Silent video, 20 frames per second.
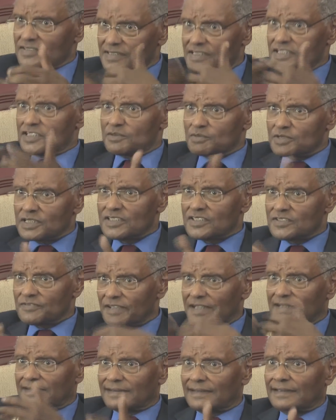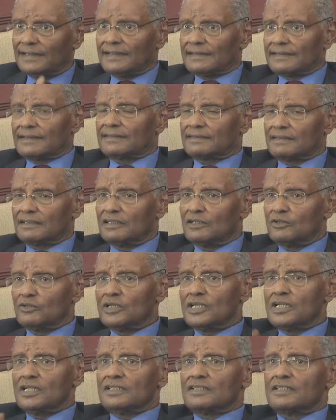The Egyptians felt that now
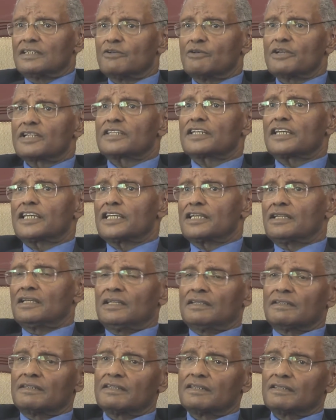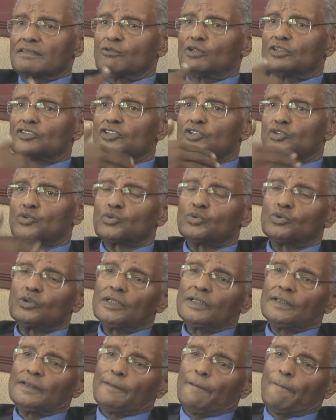they wanted to
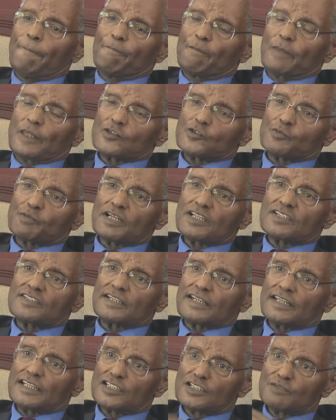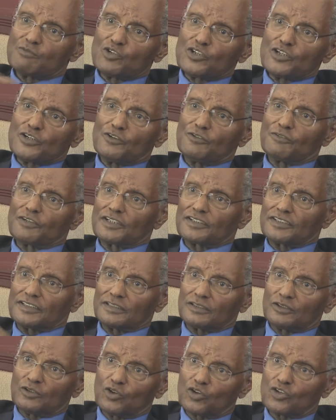spread their hegemony over
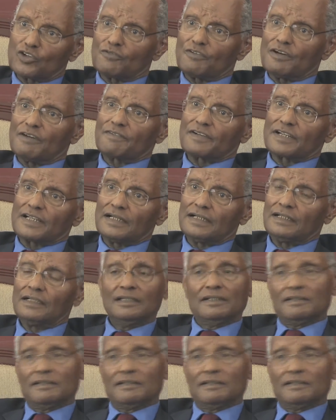the Horn of Africa.